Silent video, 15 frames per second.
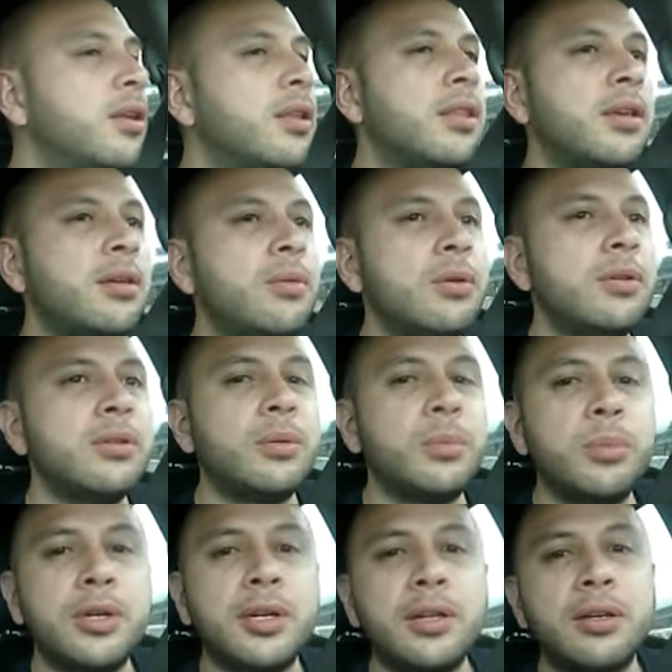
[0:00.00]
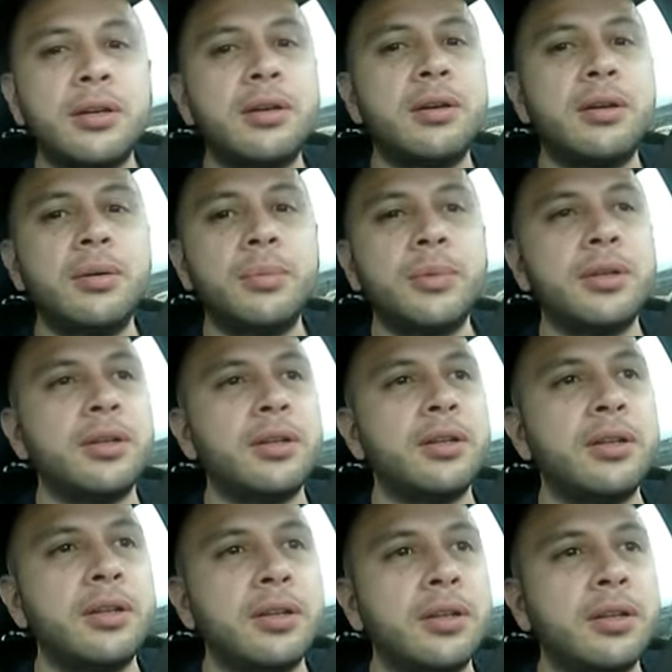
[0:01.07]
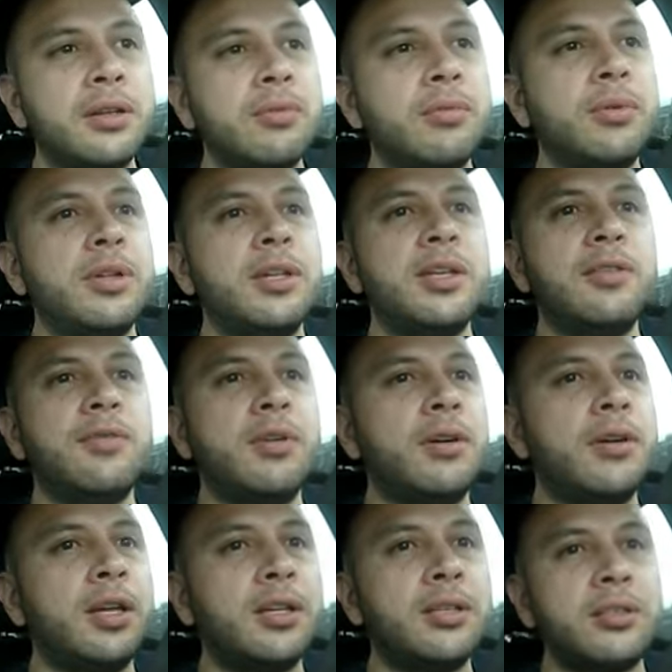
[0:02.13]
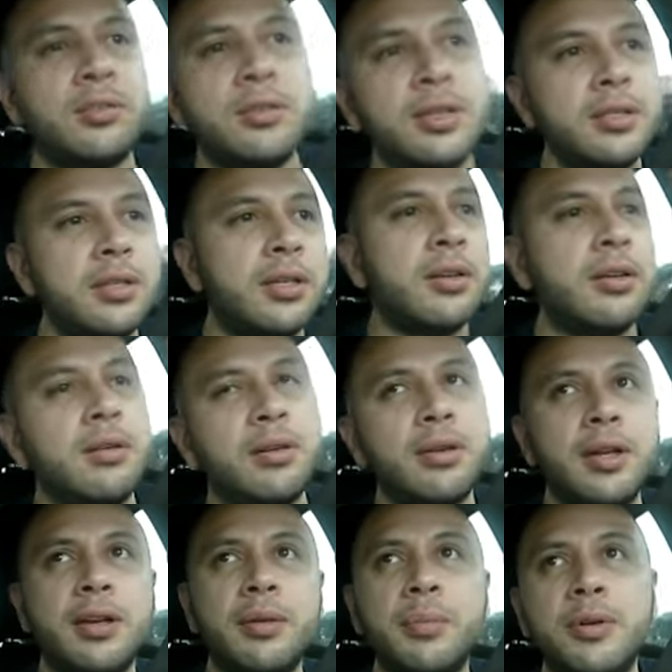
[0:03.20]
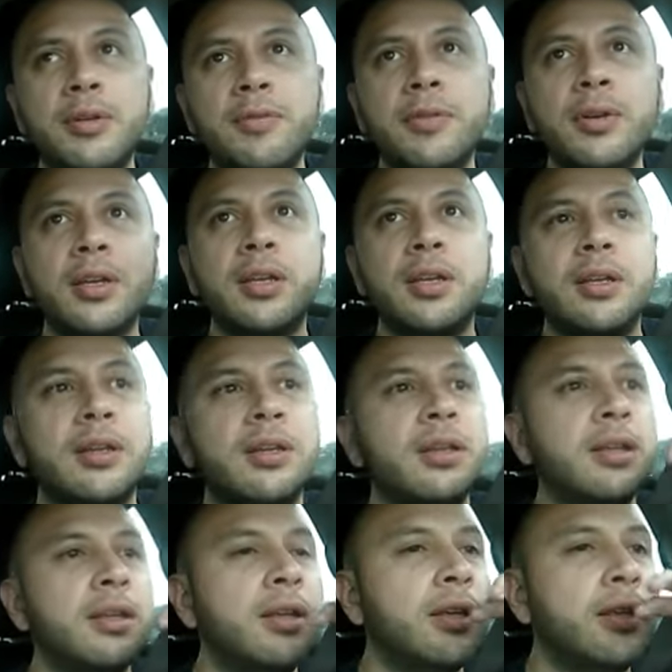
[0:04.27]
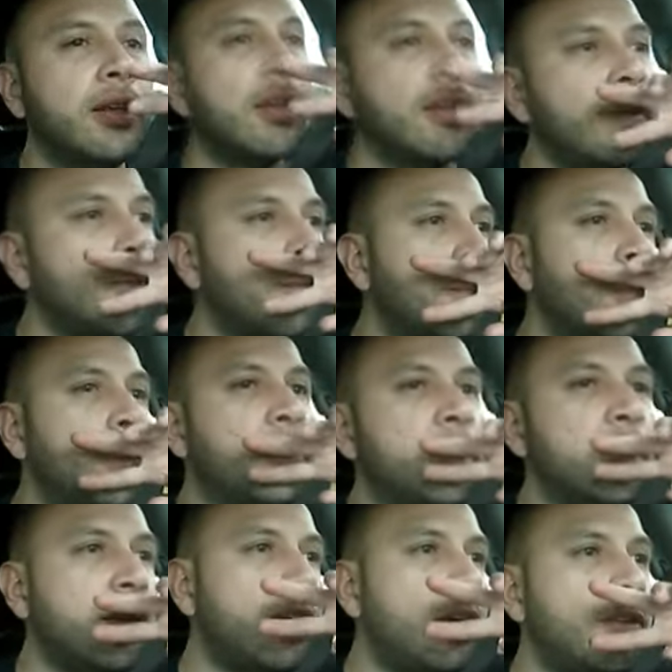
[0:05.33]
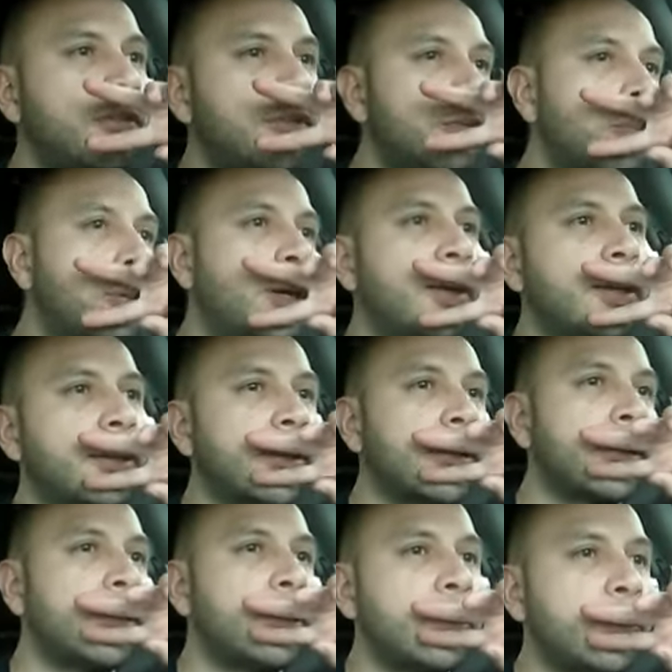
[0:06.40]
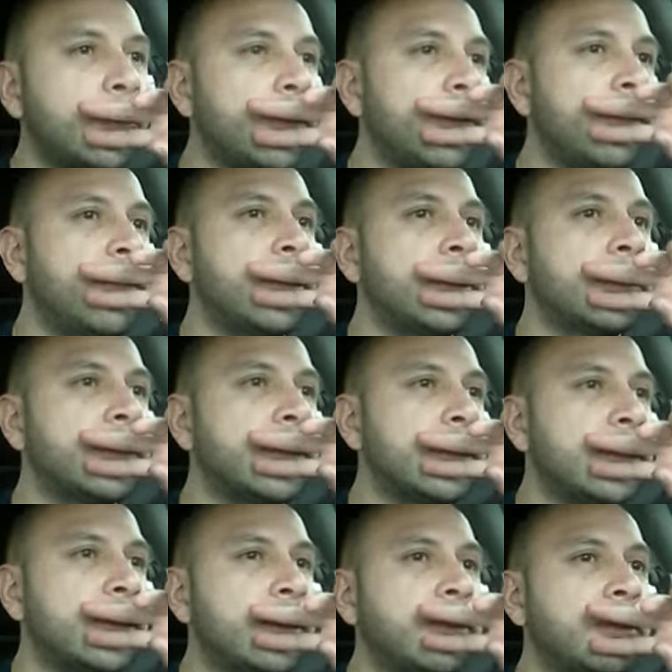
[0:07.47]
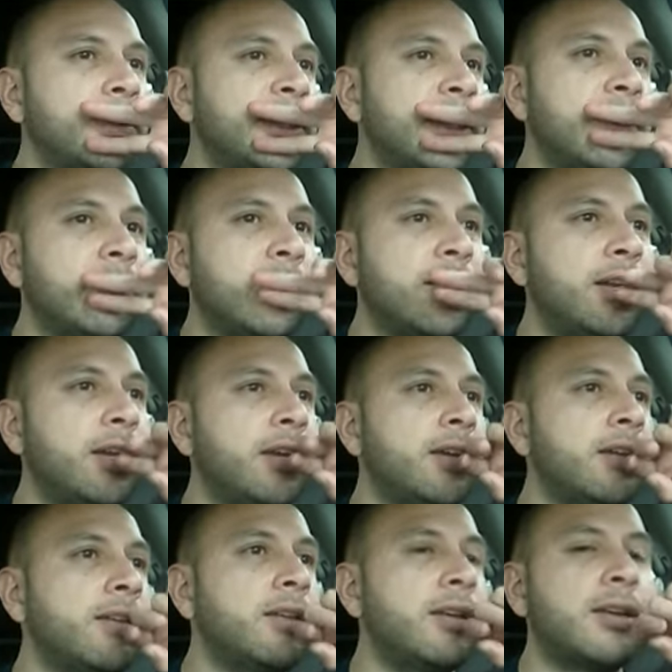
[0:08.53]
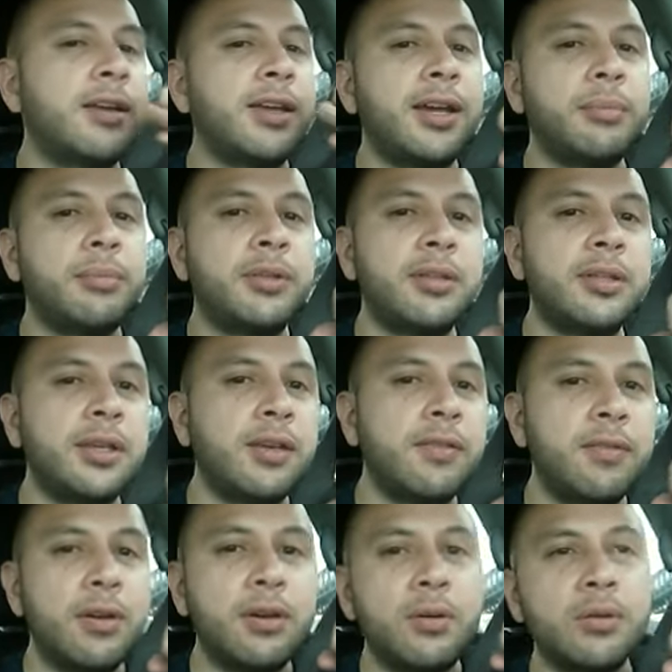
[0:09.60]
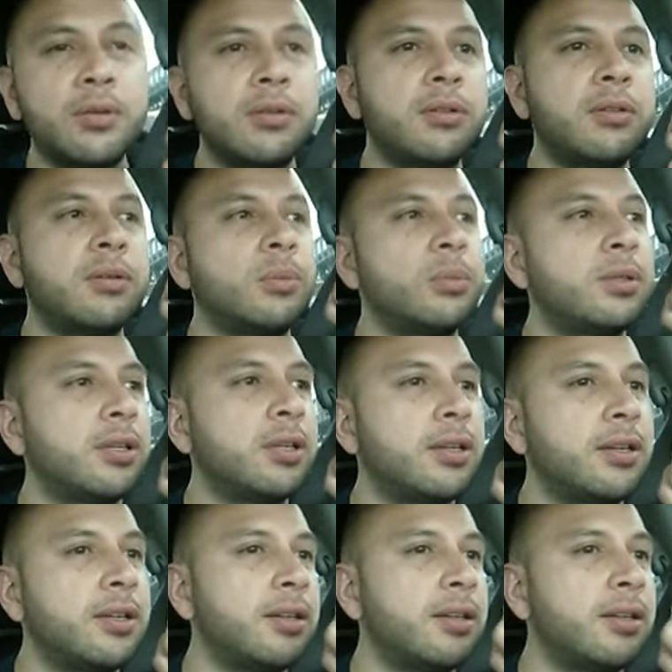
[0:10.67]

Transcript: They want somebody to come and relieve all that stress, take all that motherfucking debt off their pocket. Some motherfucker just to come save the day, like Captain Save-A-Ho, you know what I'm saying?